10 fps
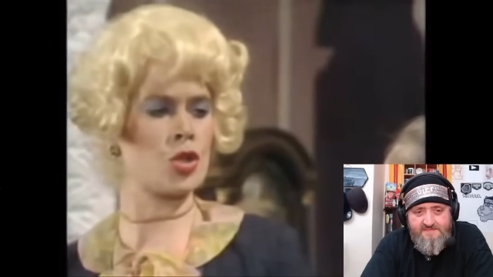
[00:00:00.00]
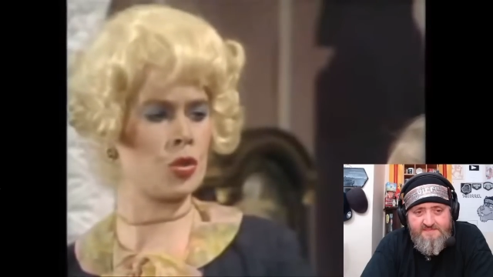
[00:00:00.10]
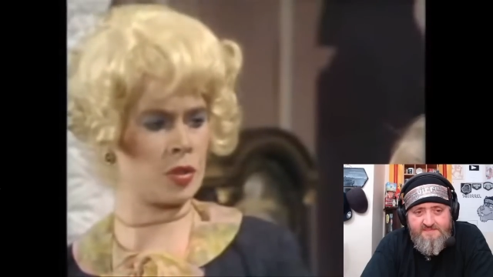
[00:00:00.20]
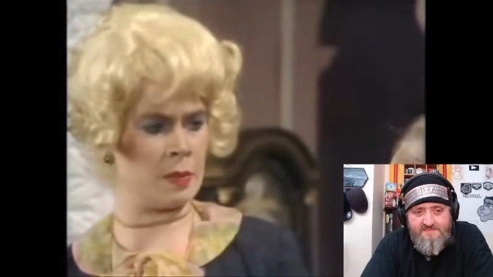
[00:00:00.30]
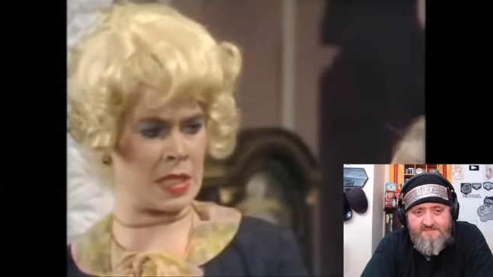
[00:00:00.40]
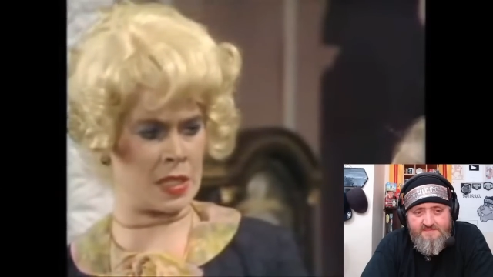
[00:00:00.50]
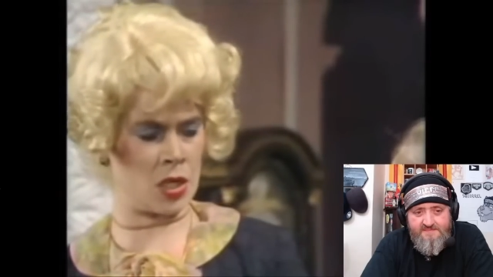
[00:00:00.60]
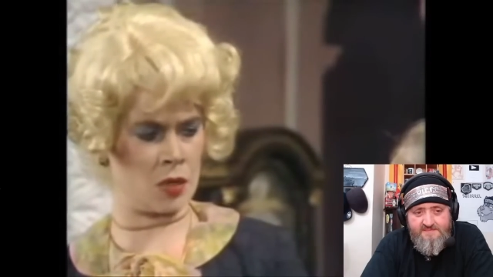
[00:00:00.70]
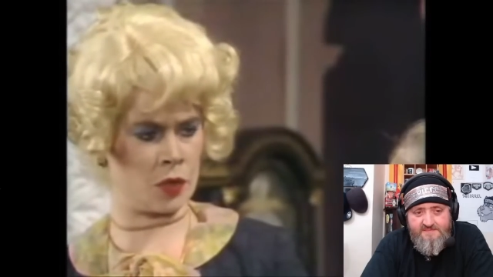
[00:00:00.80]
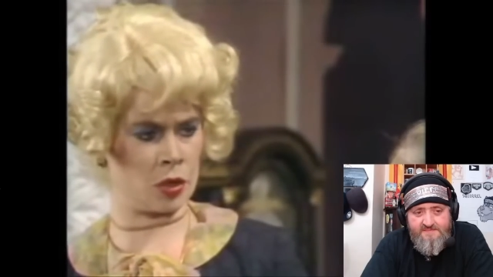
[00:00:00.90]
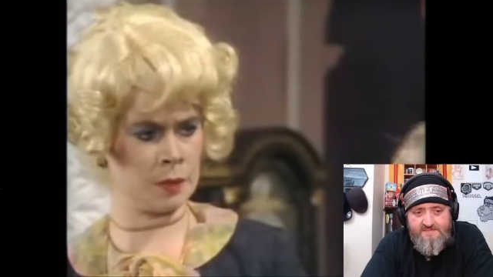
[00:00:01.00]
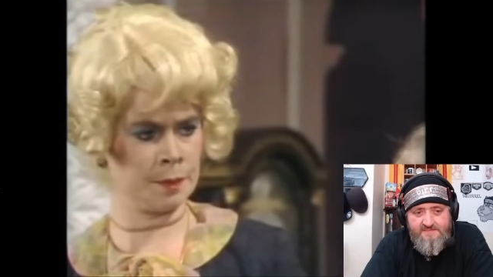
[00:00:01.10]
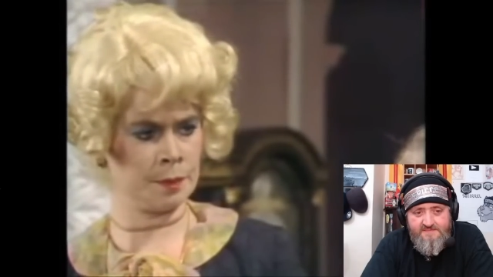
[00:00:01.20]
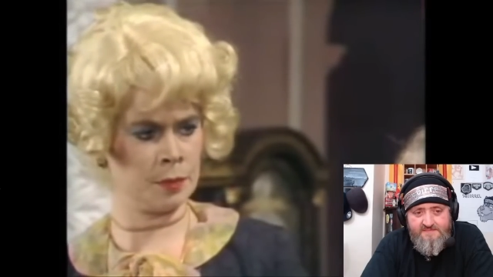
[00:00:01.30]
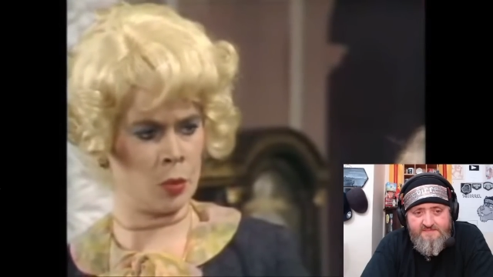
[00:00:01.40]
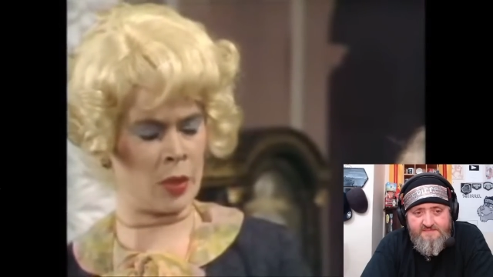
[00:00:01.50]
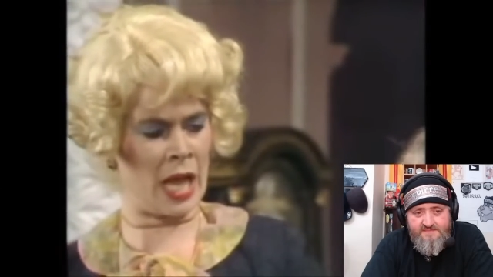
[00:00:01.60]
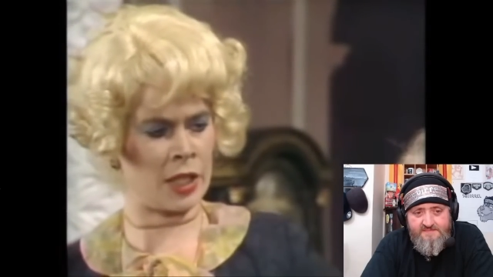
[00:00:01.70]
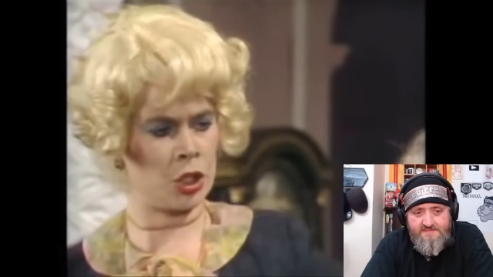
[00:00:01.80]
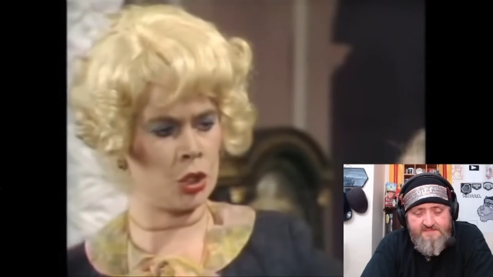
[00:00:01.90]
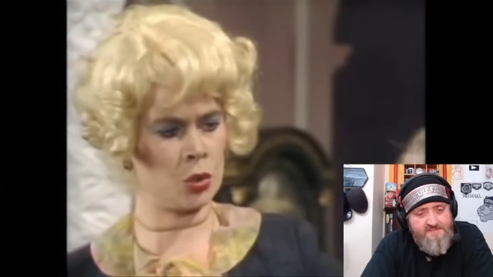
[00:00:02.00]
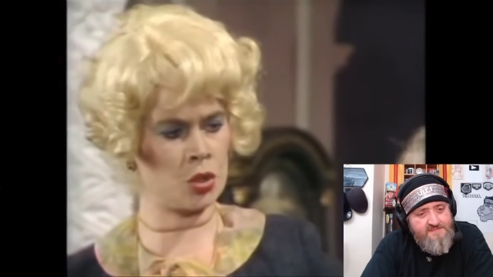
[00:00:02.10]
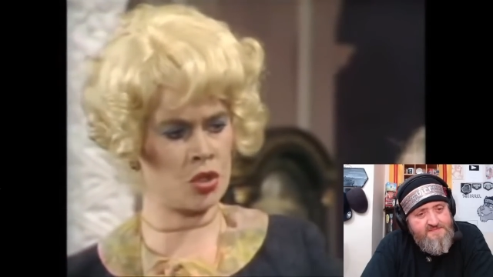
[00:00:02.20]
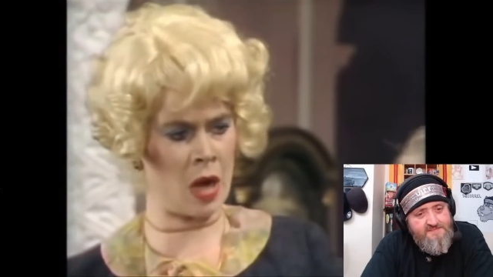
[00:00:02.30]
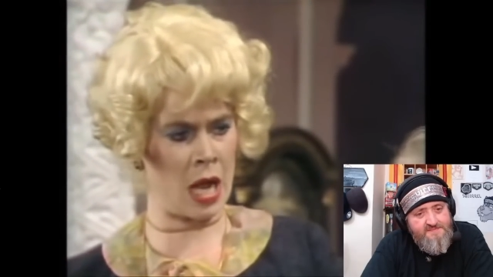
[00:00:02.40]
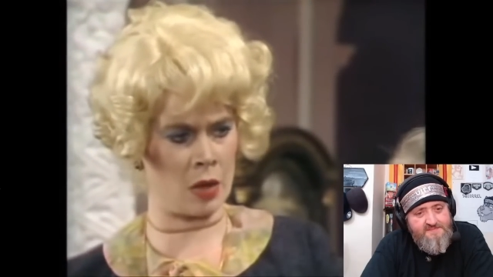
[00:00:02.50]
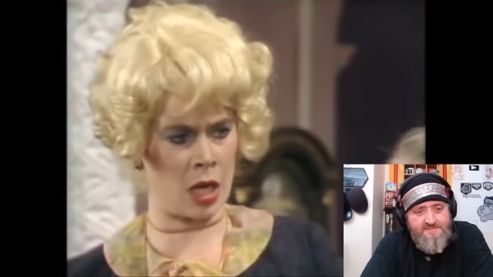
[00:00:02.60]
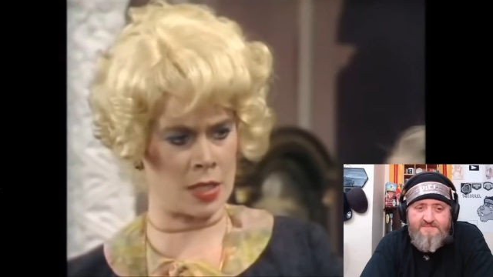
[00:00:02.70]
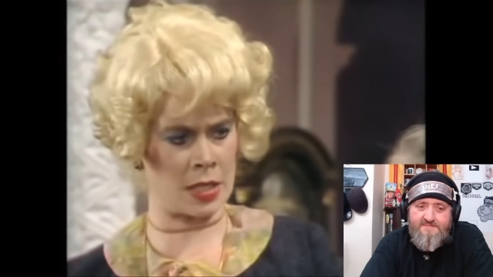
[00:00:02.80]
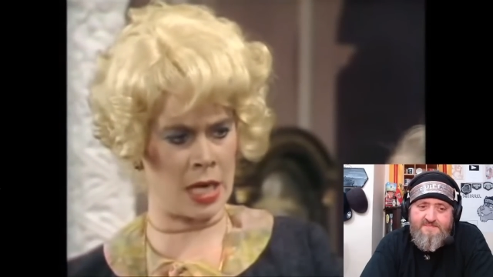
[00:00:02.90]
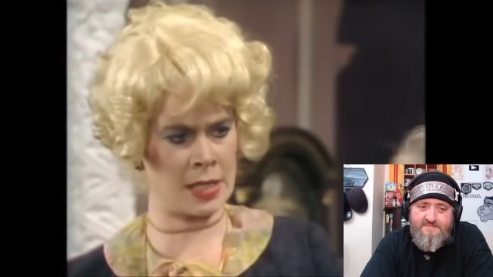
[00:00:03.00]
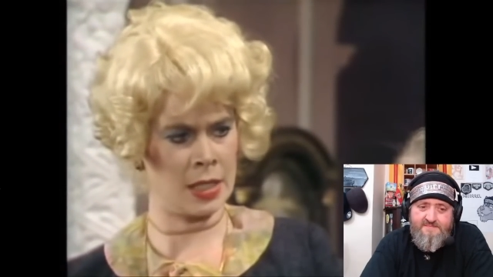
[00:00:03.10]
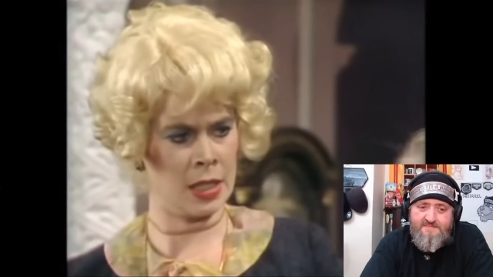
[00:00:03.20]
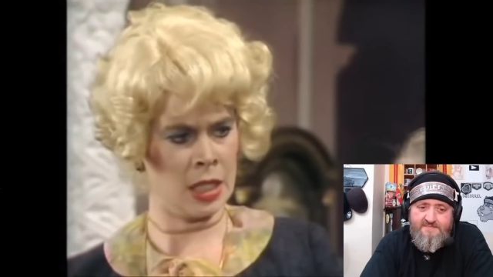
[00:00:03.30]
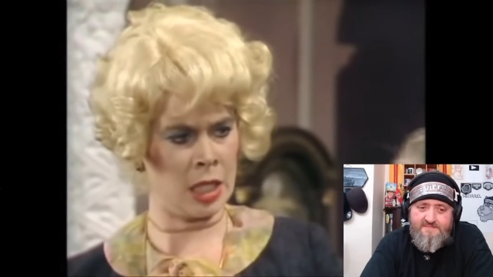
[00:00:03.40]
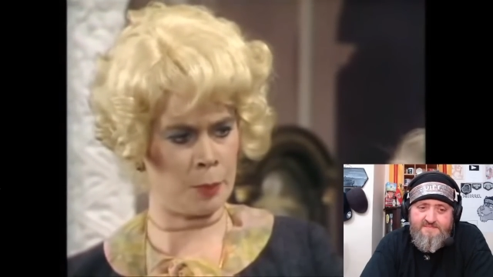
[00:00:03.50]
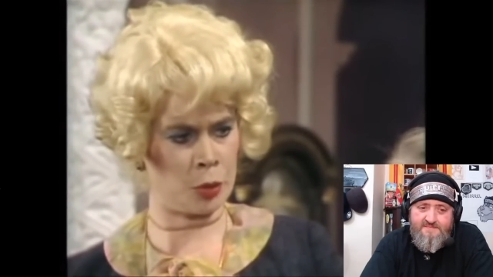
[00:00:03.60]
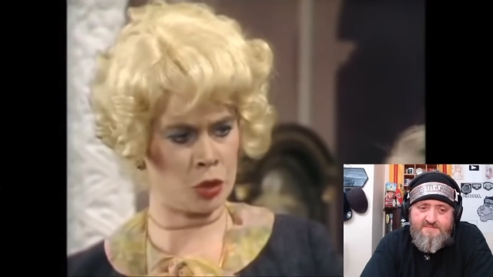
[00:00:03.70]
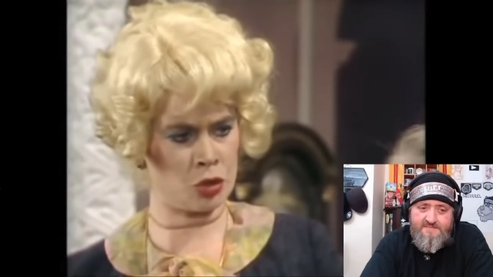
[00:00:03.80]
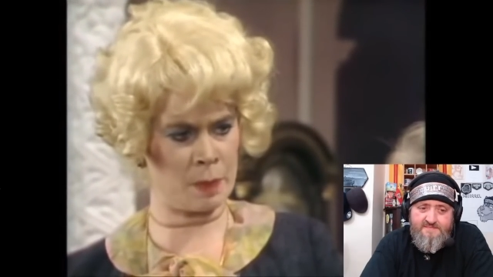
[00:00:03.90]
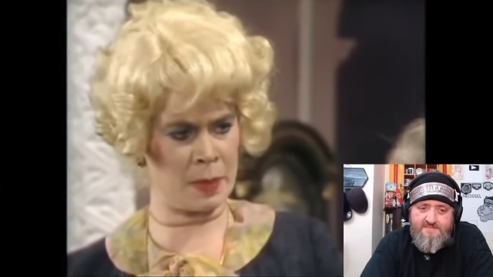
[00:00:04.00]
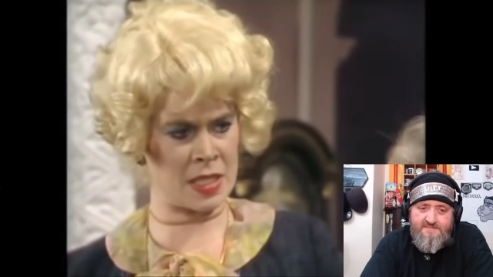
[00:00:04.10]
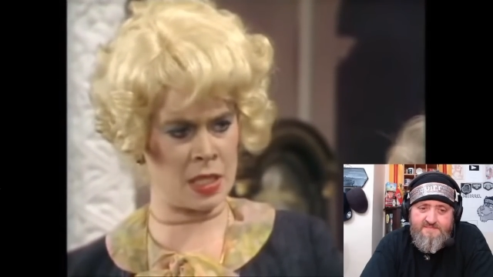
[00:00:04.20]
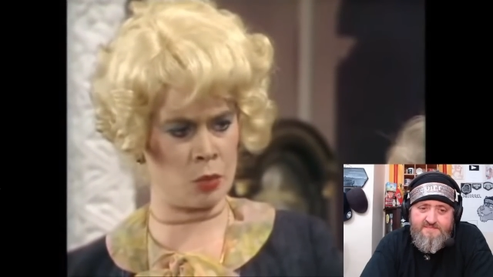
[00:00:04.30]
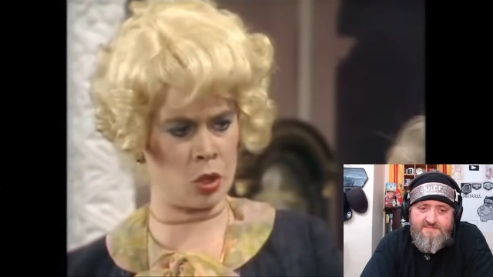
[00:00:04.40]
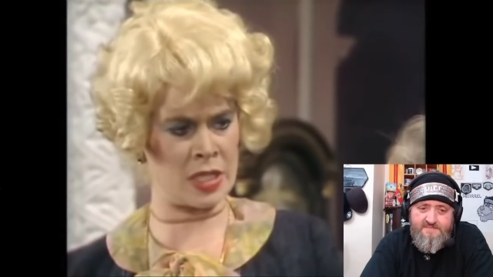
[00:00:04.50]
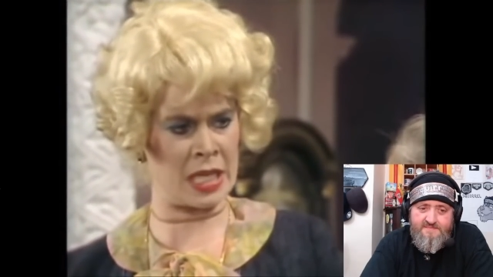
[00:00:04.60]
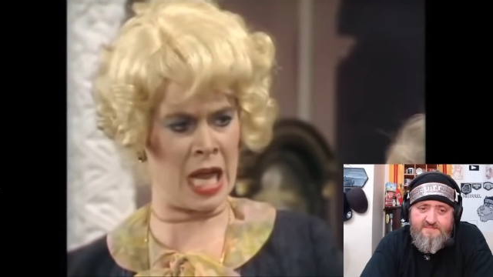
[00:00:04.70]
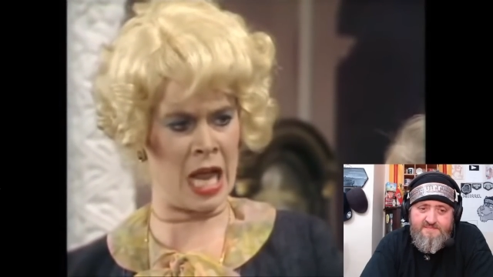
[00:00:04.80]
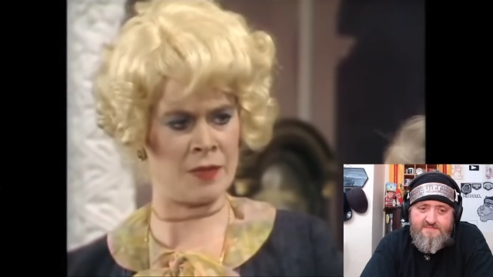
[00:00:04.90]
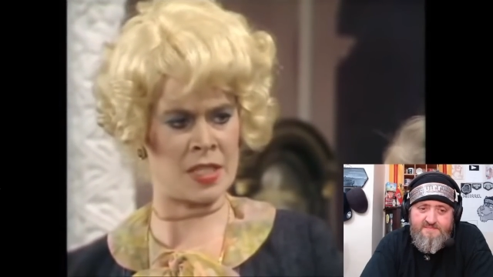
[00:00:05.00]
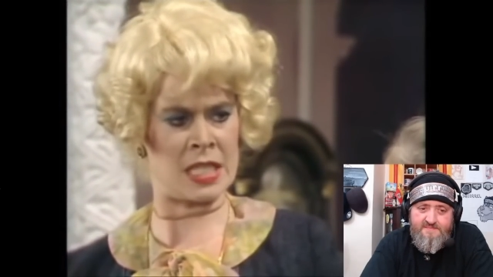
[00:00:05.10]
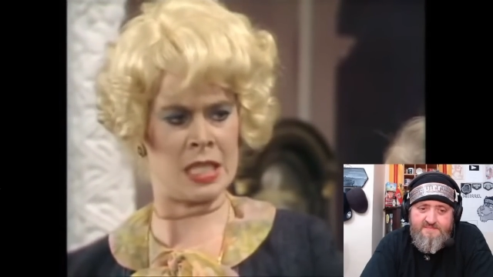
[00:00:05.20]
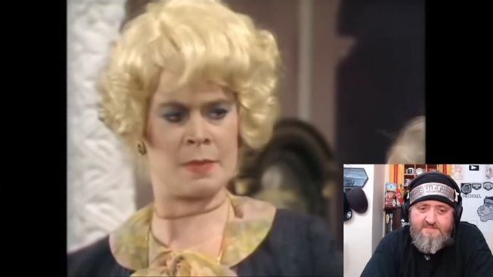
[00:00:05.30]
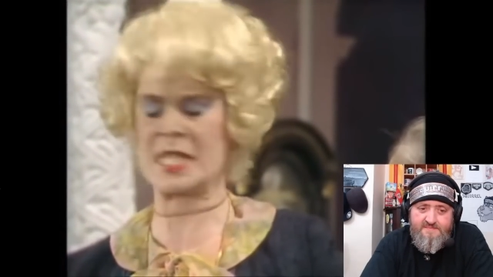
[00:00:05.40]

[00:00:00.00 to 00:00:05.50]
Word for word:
Speaker 1: truth, Mrs. Overall, we had a huge row last night. He put the triplets in the Woolsey, and I haven't seen him